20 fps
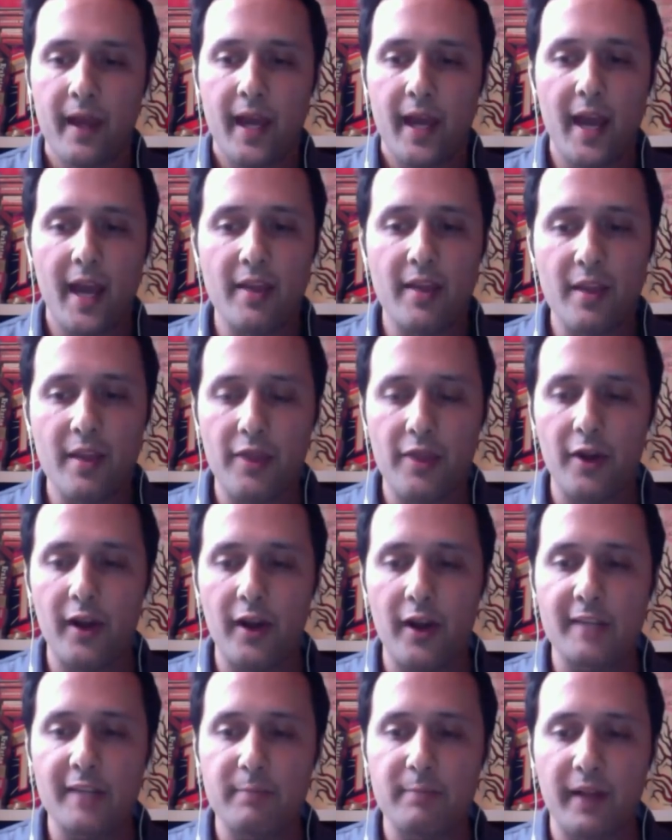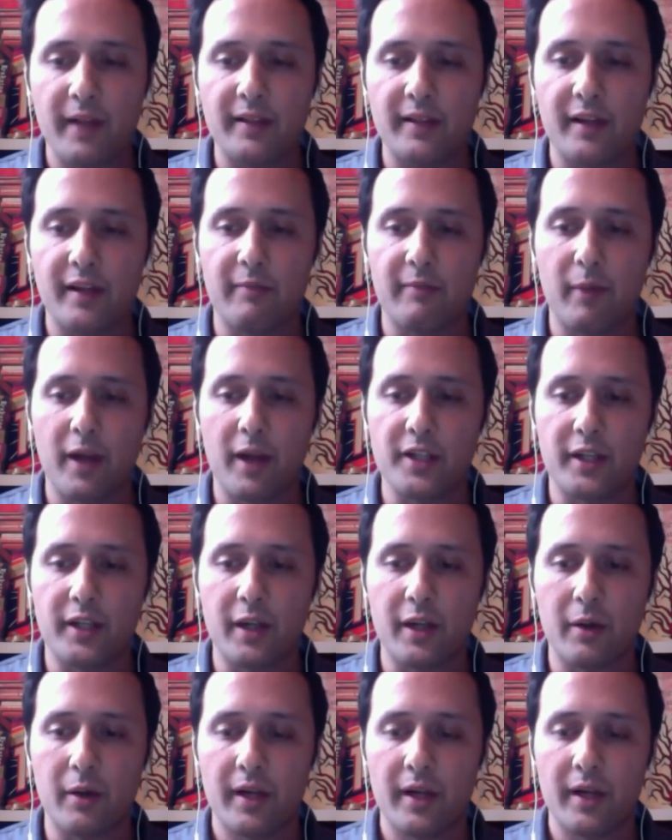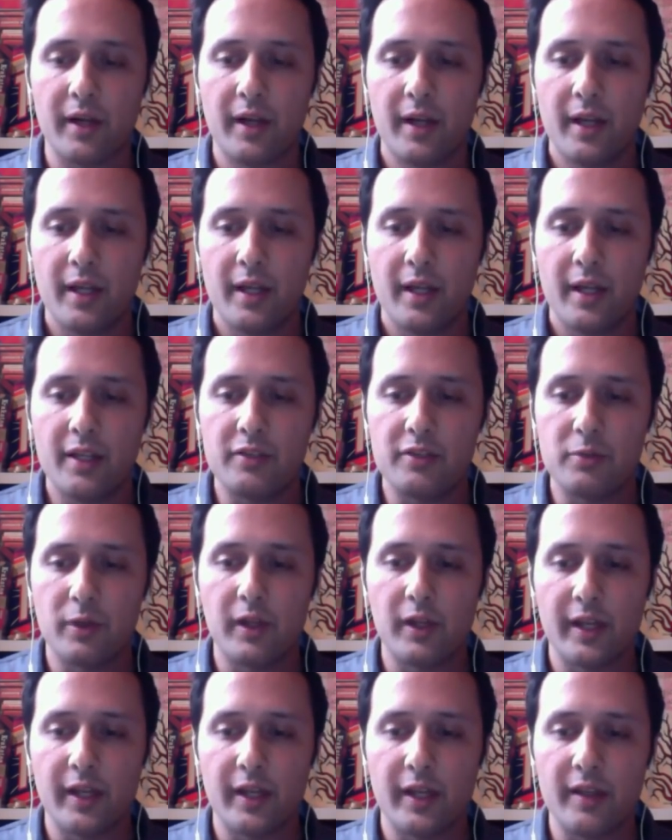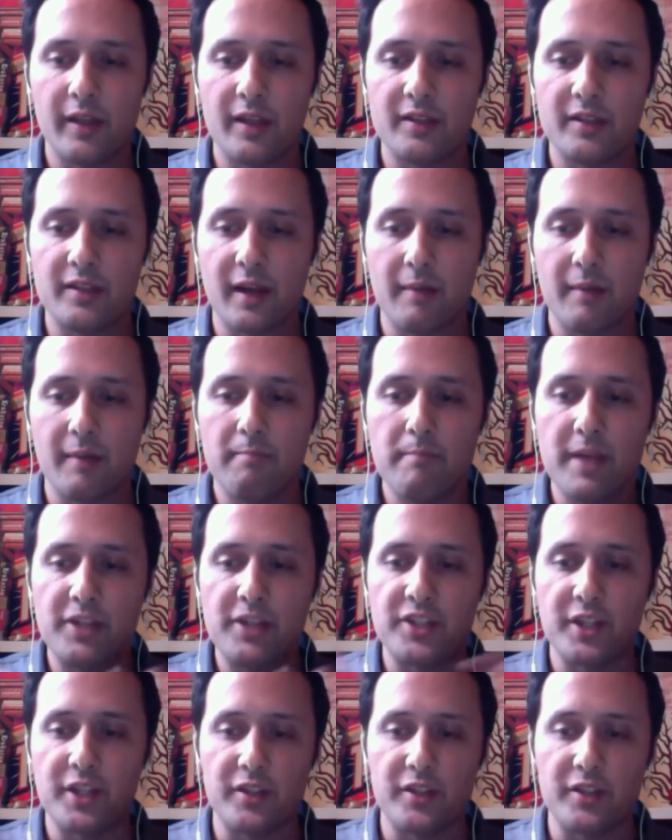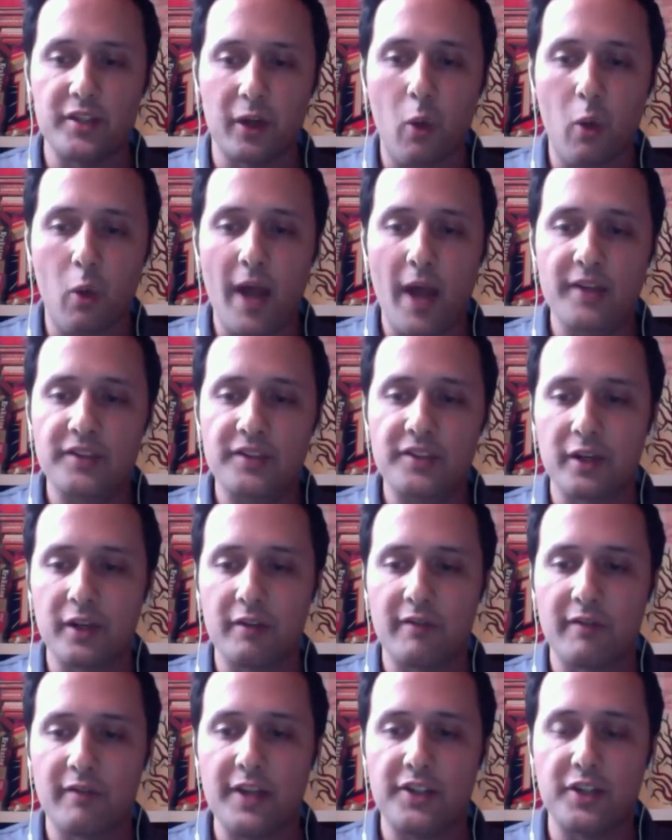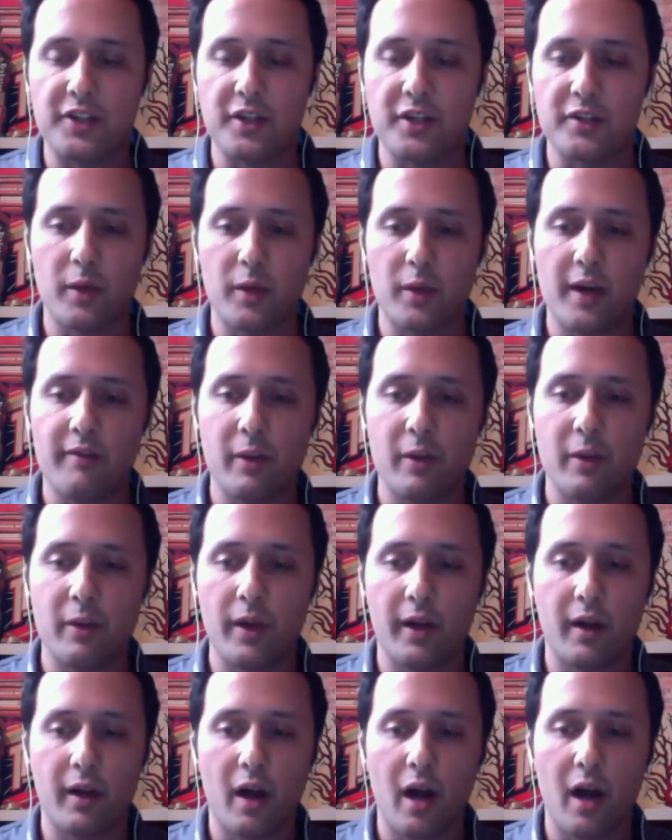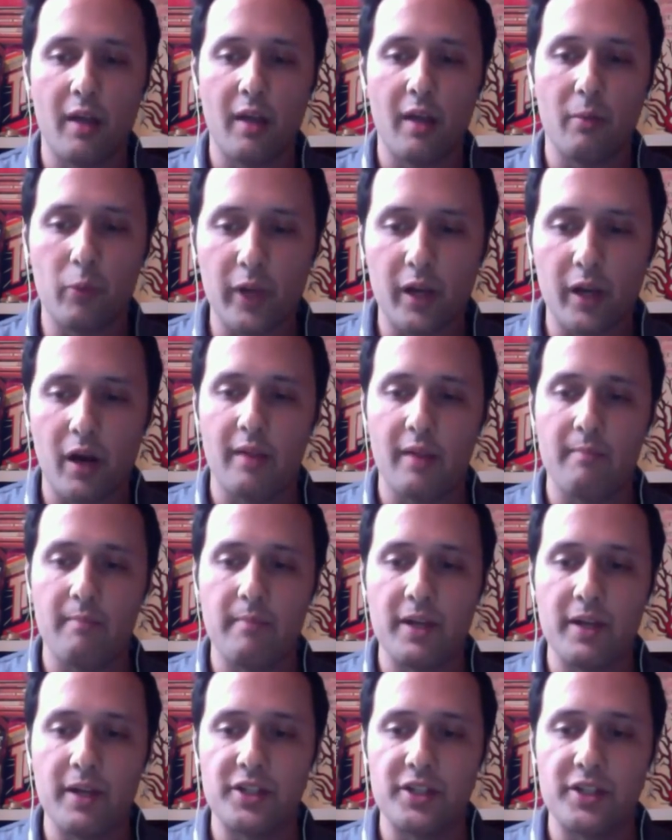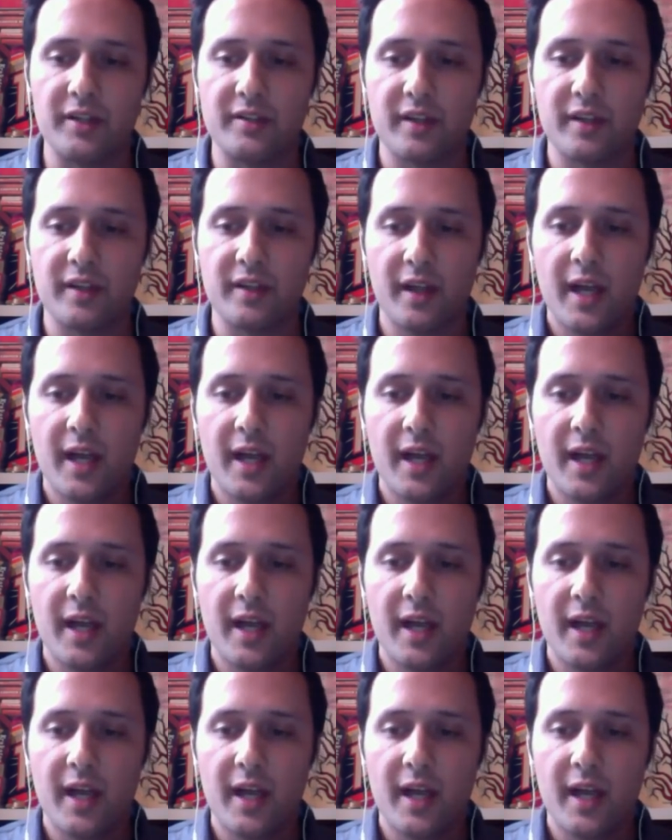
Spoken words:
And then the third aspect of Project NOAA is really these missions or quests or adventures, whatever you want to call them. We call them missions.